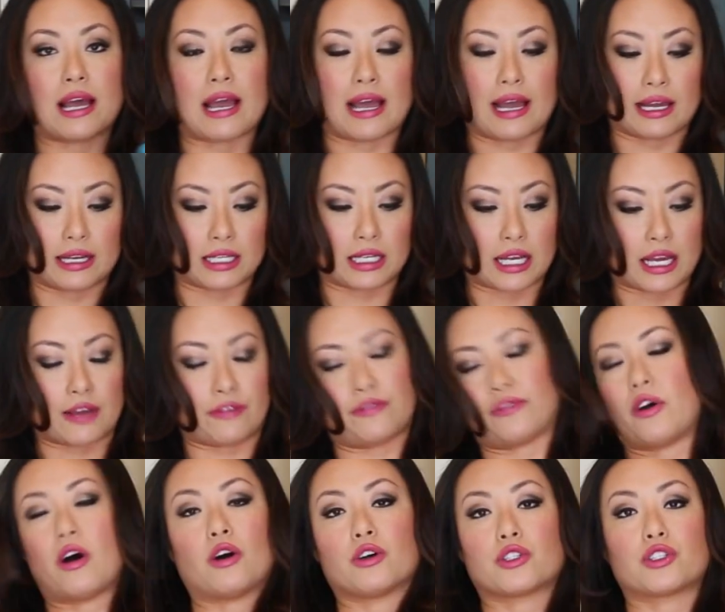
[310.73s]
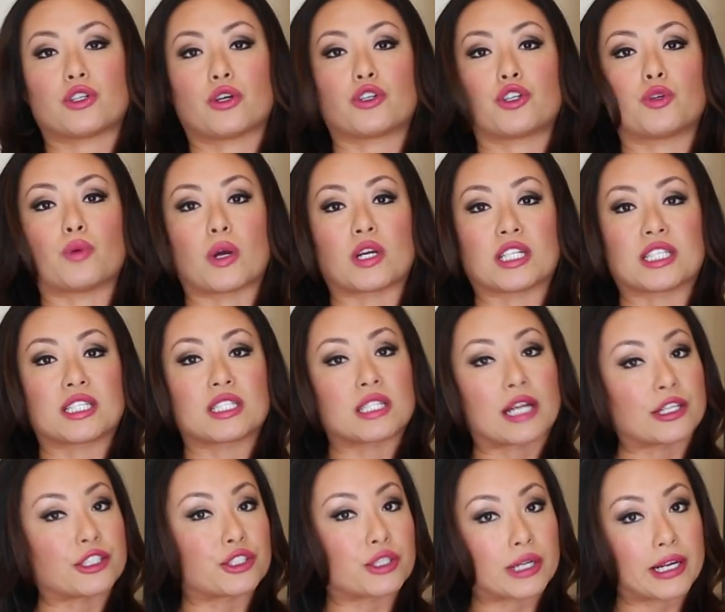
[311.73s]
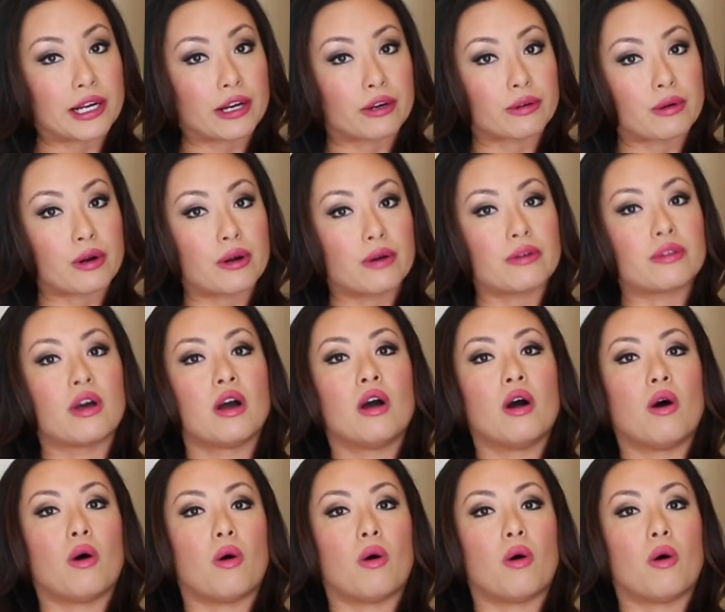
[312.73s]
And if also you want to stunt your hair growth,